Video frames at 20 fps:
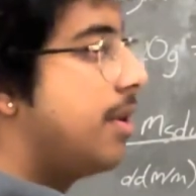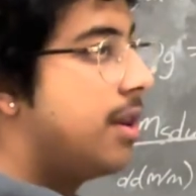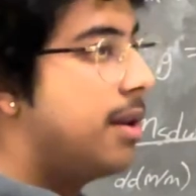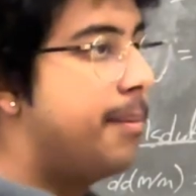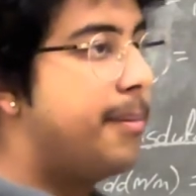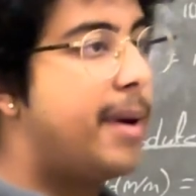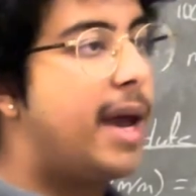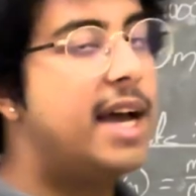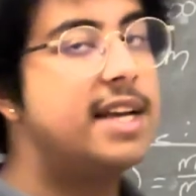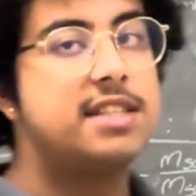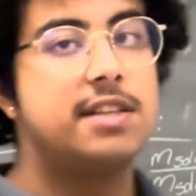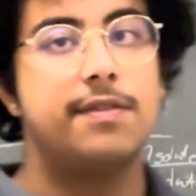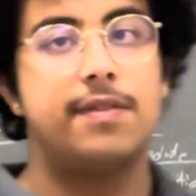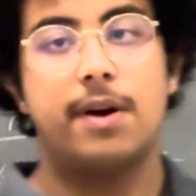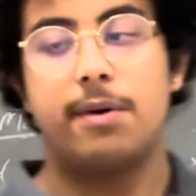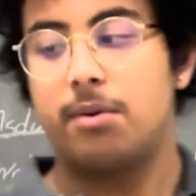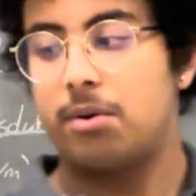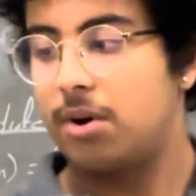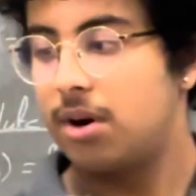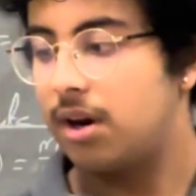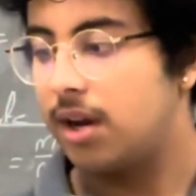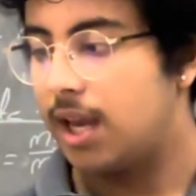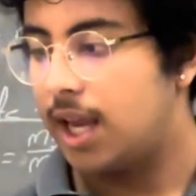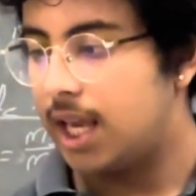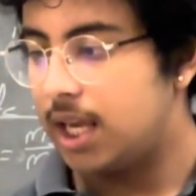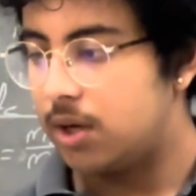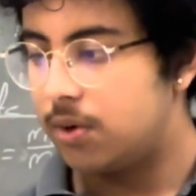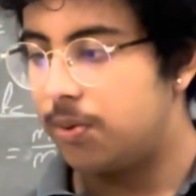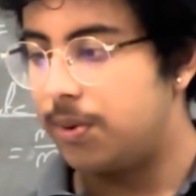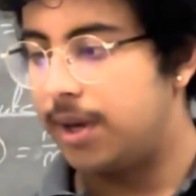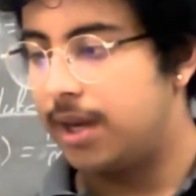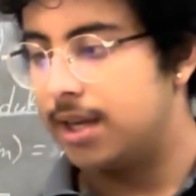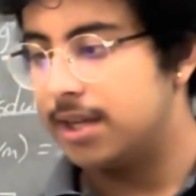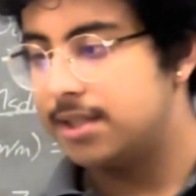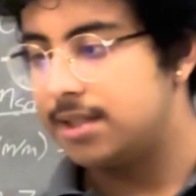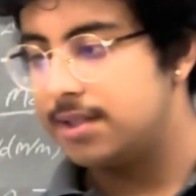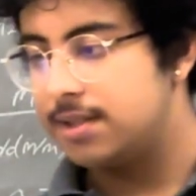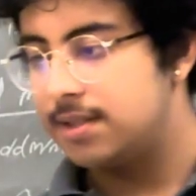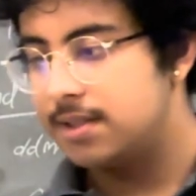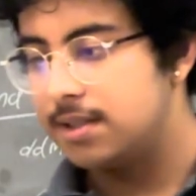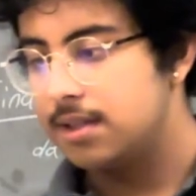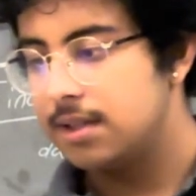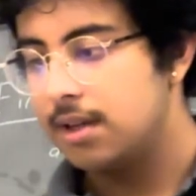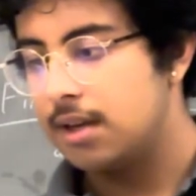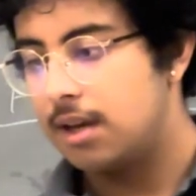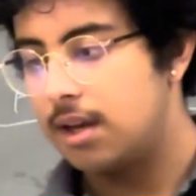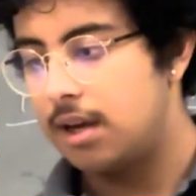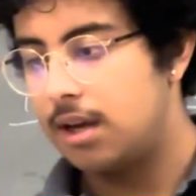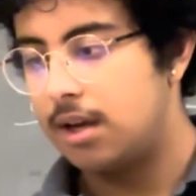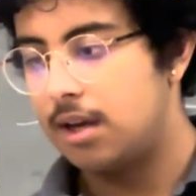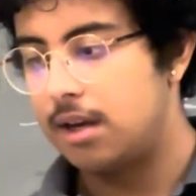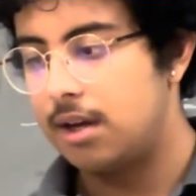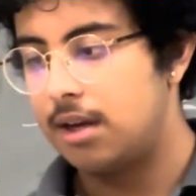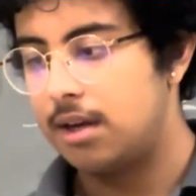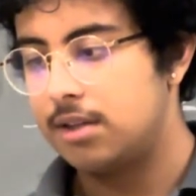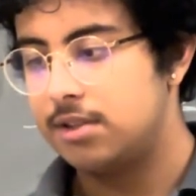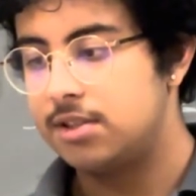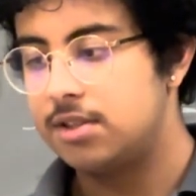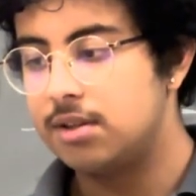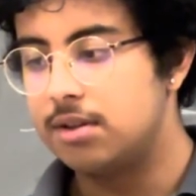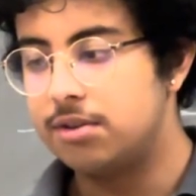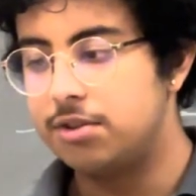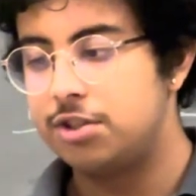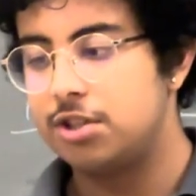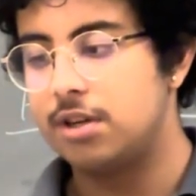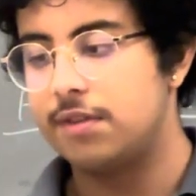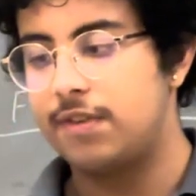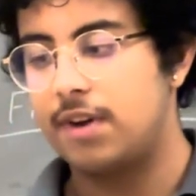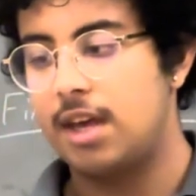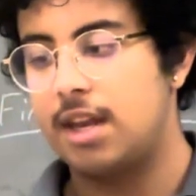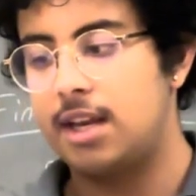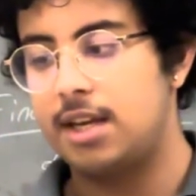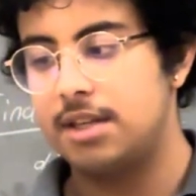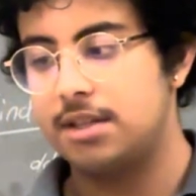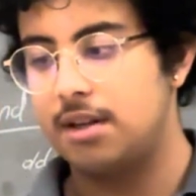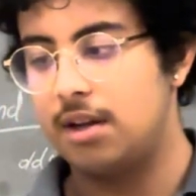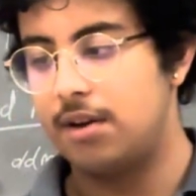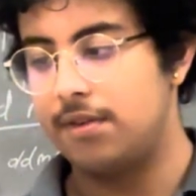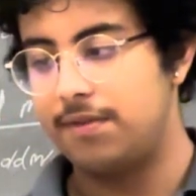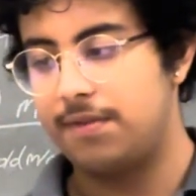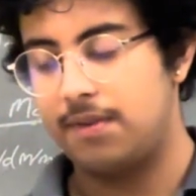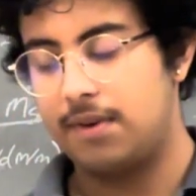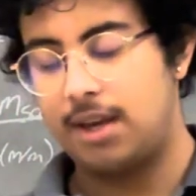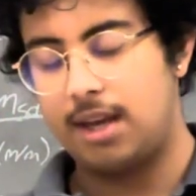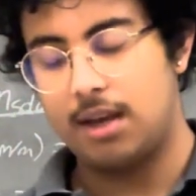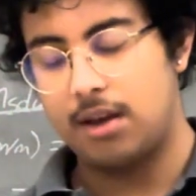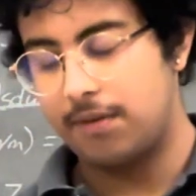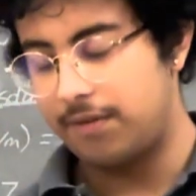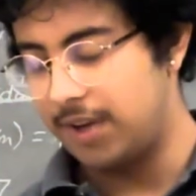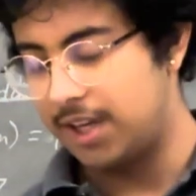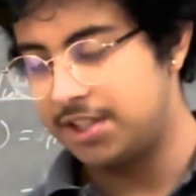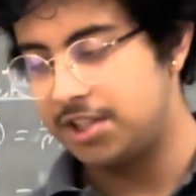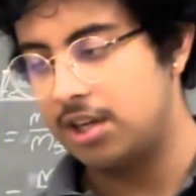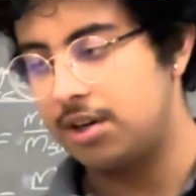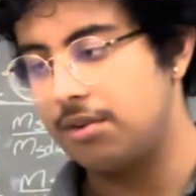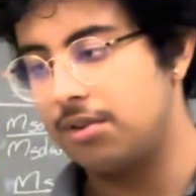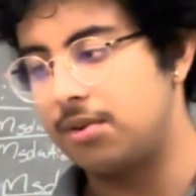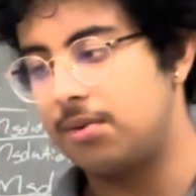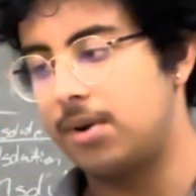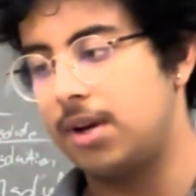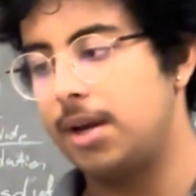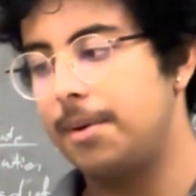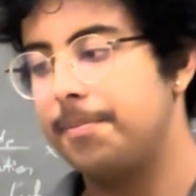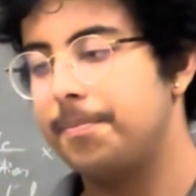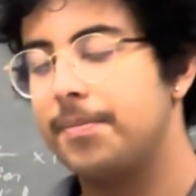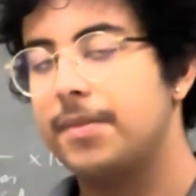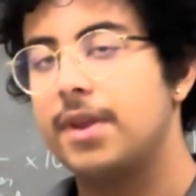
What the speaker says: the mass of our aqueous solution of HNO3